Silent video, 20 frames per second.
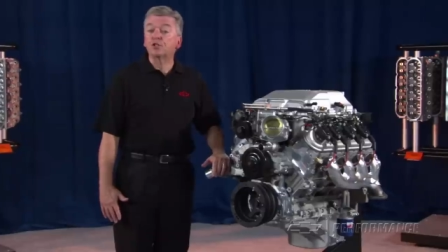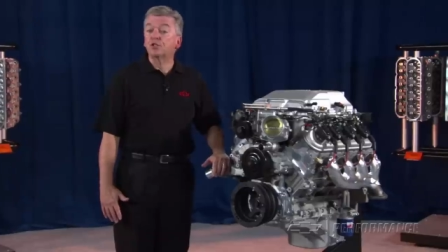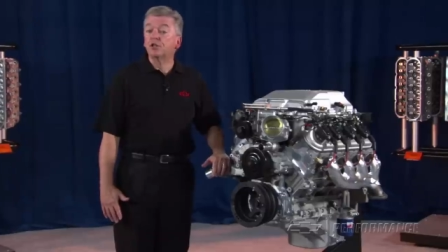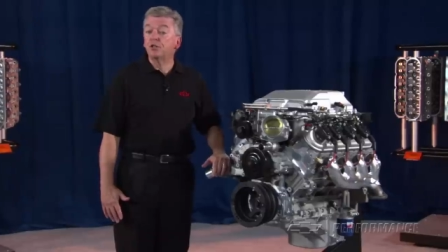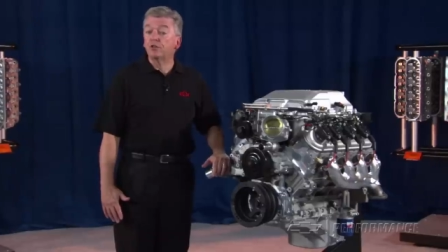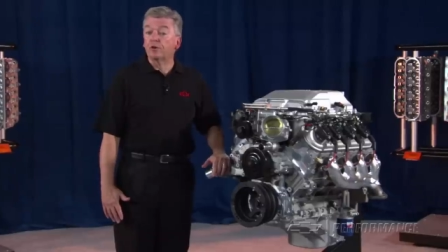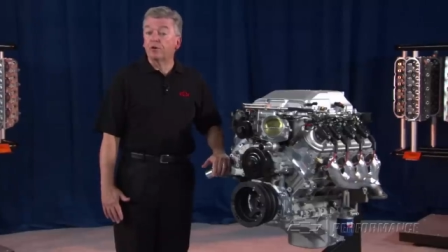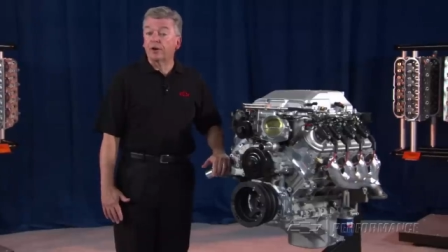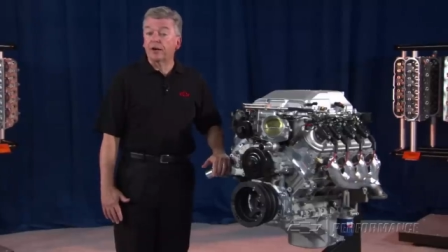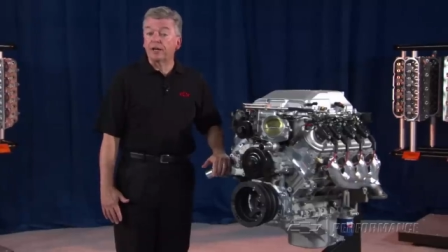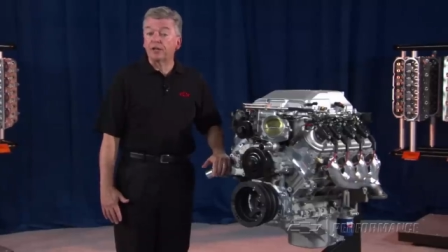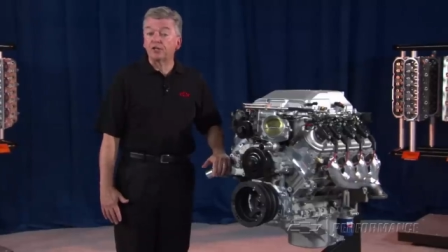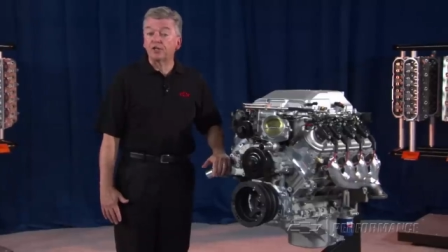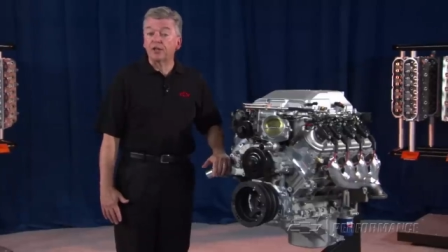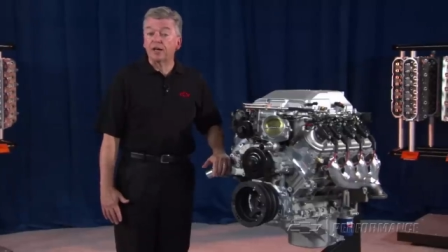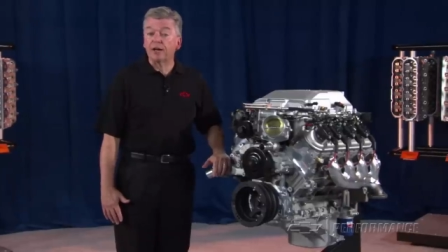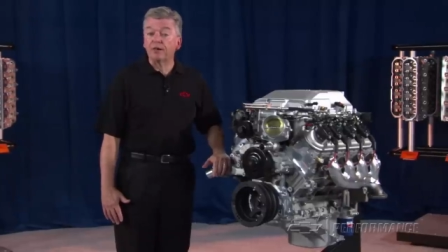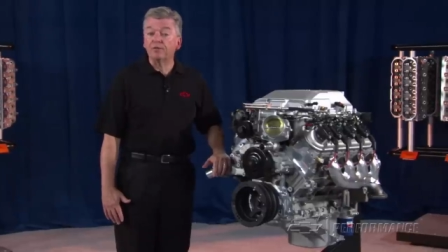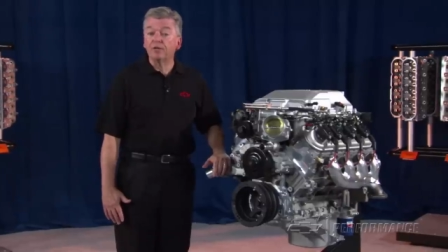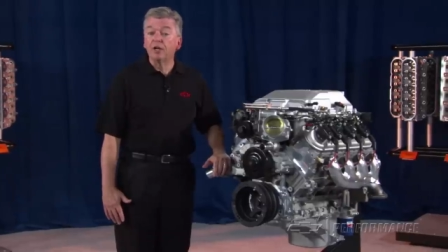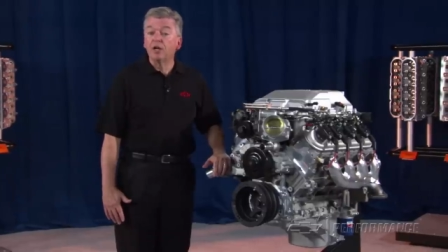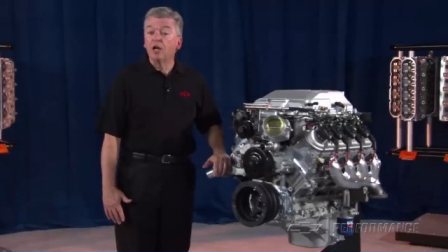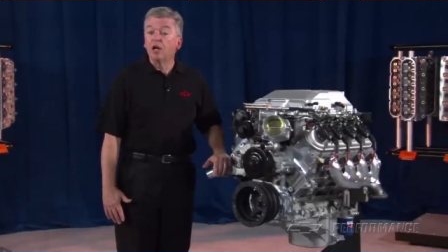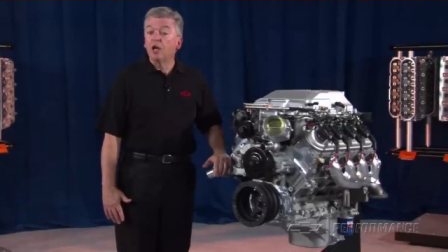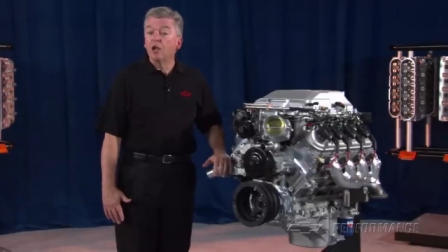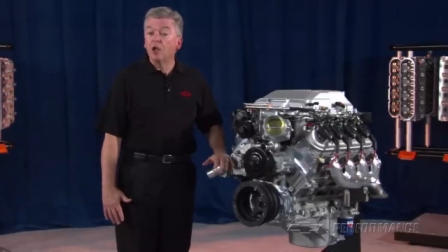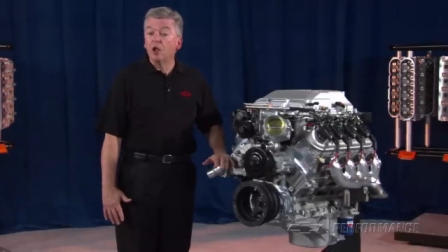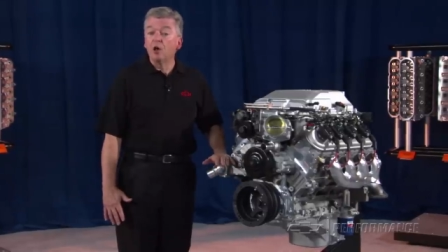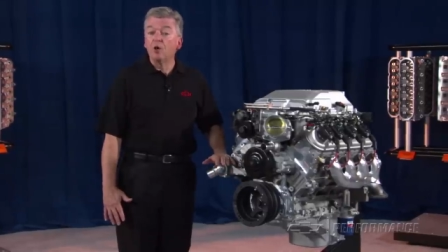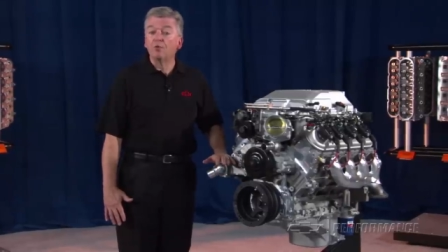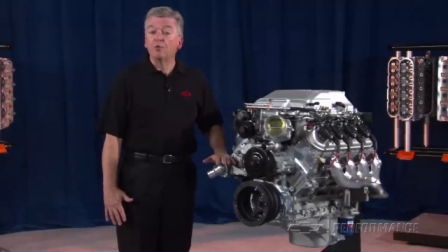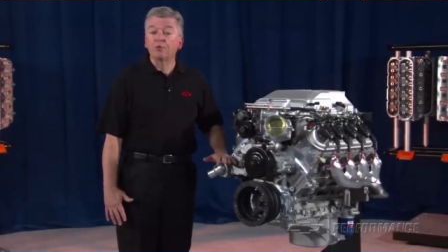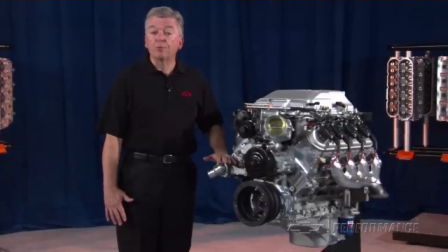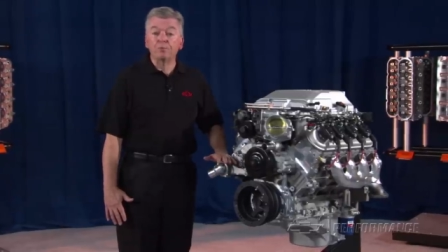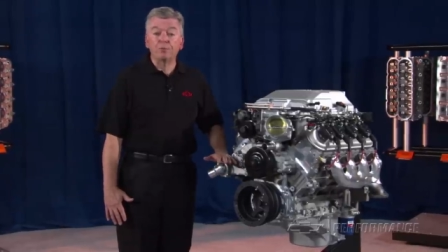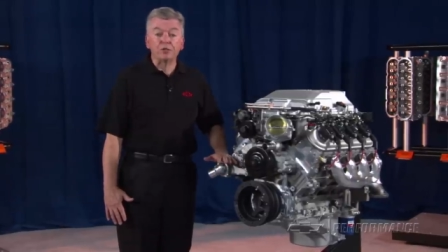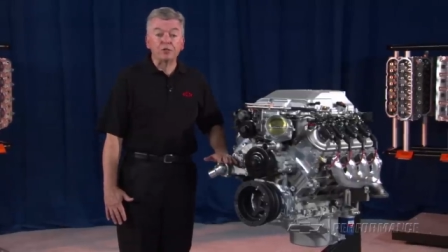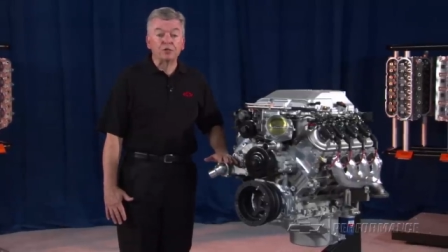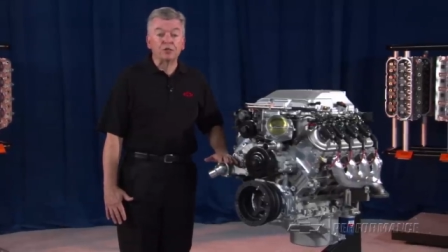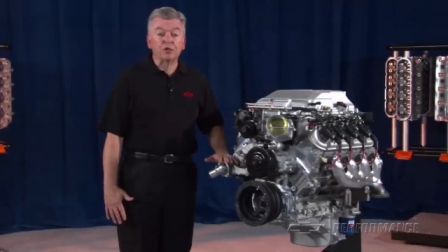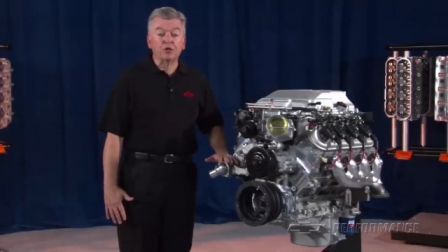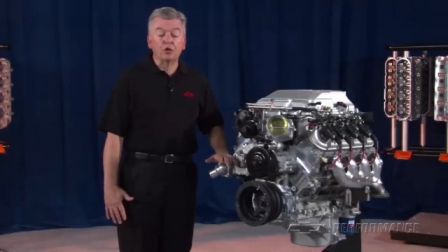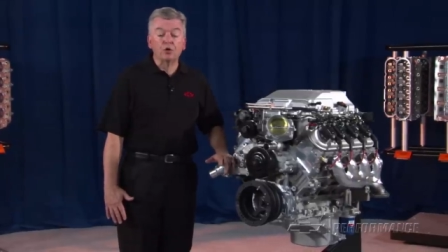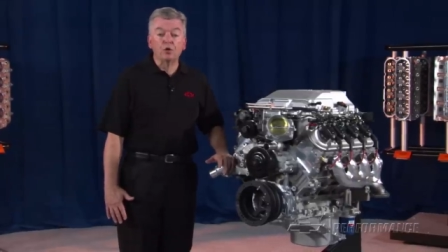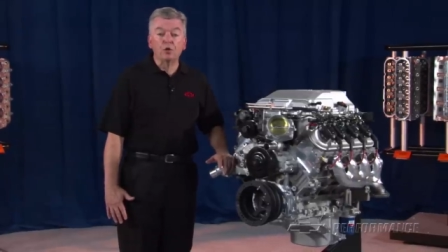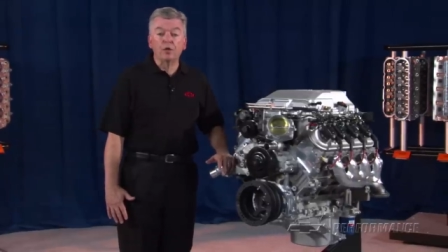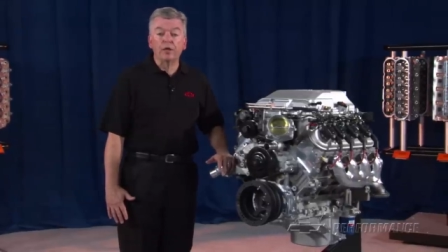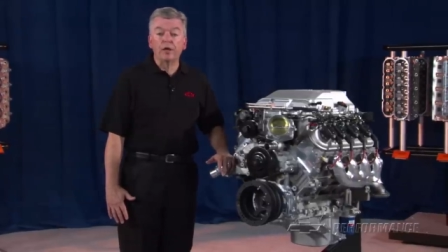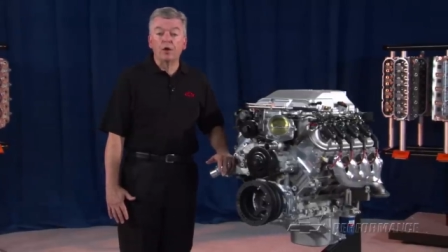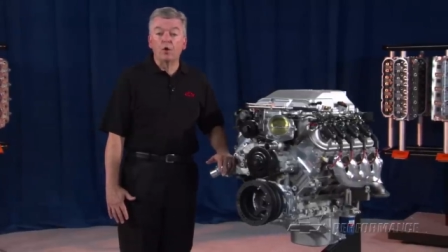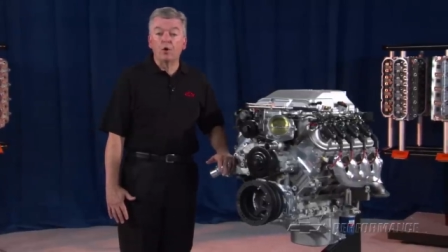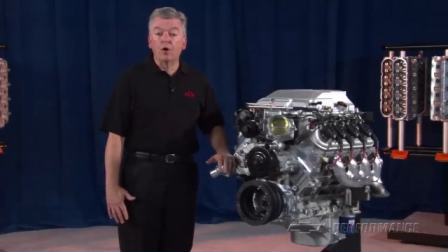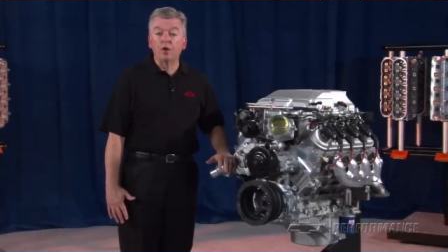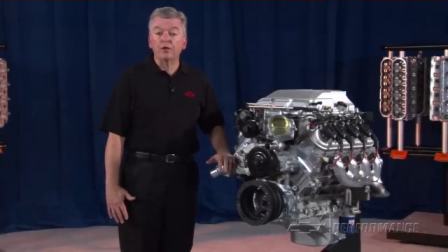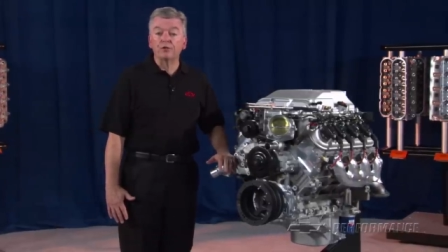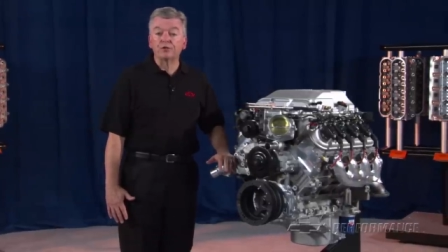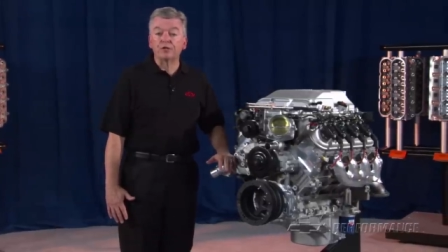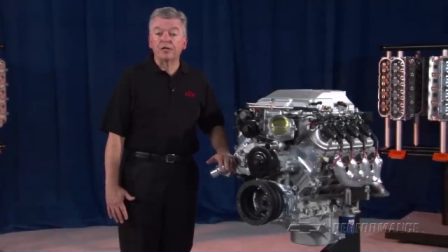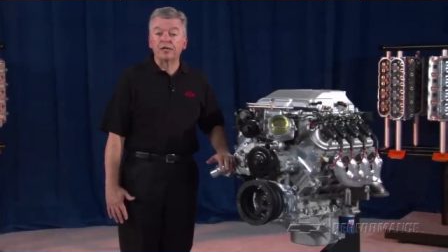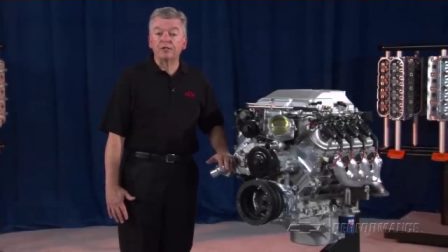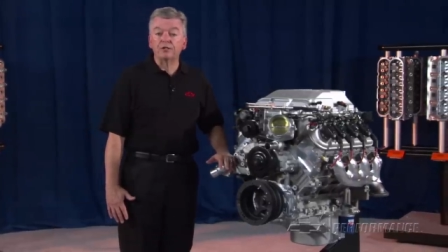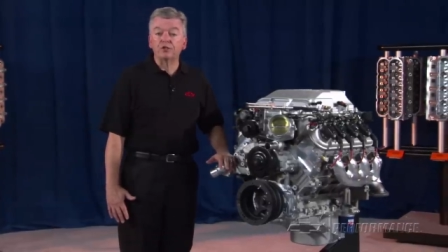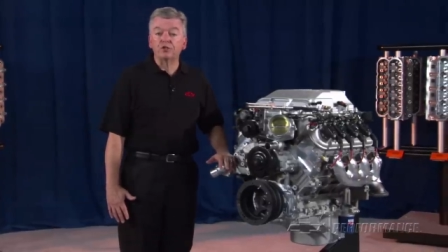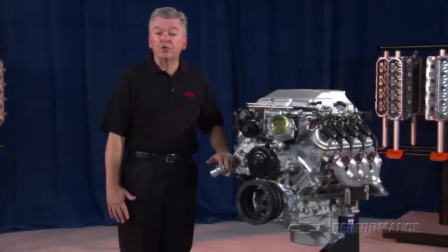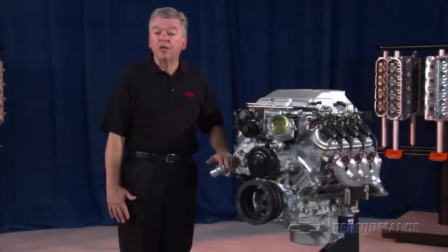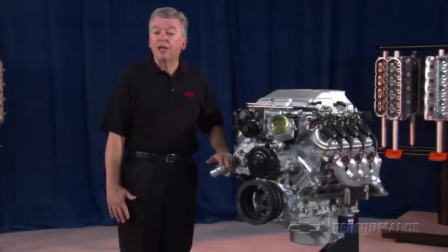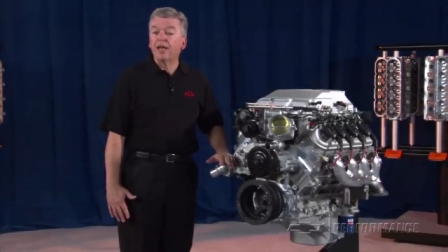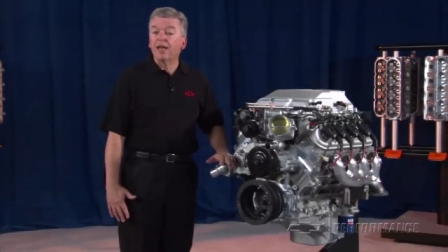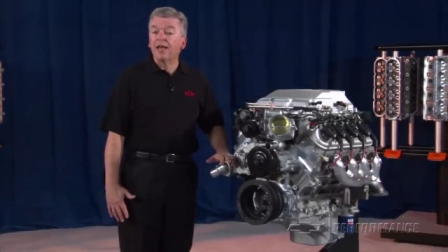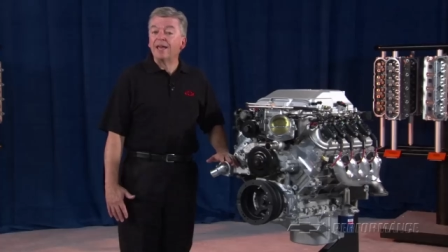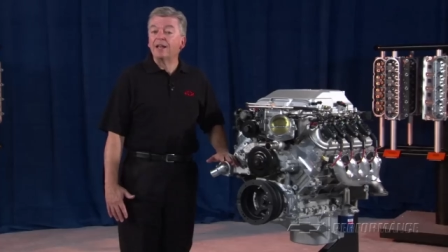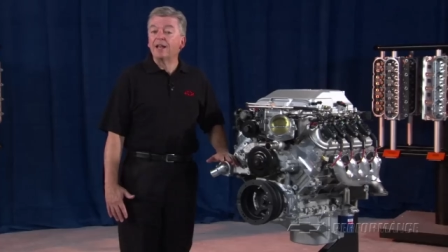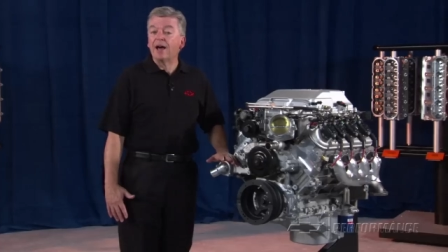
steel crankshaft along with piston cooling oil jets and